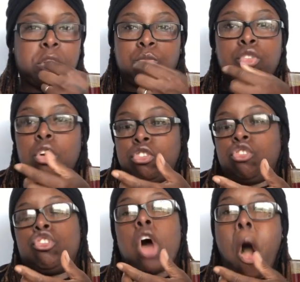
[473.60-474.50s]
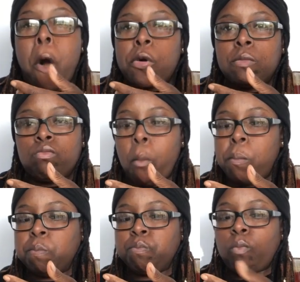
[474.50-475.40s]
you know, just talk.
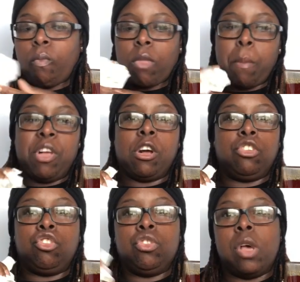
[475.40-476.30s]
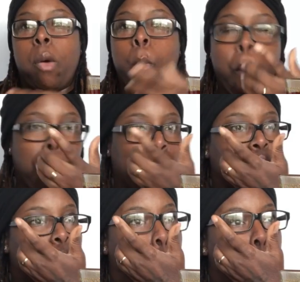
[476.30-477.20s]
Because she did.
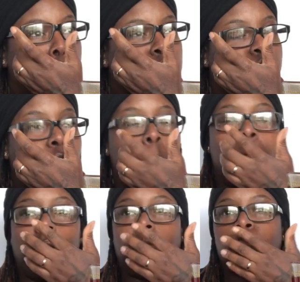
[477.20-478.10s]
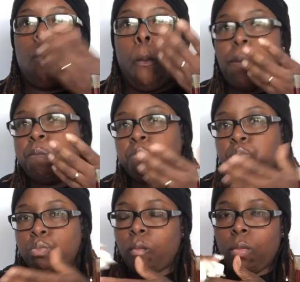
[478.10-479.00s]
I mean,
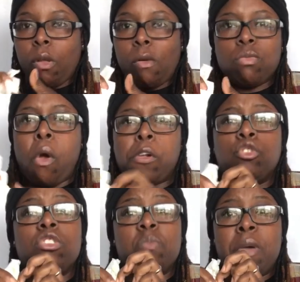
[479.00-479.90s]
she's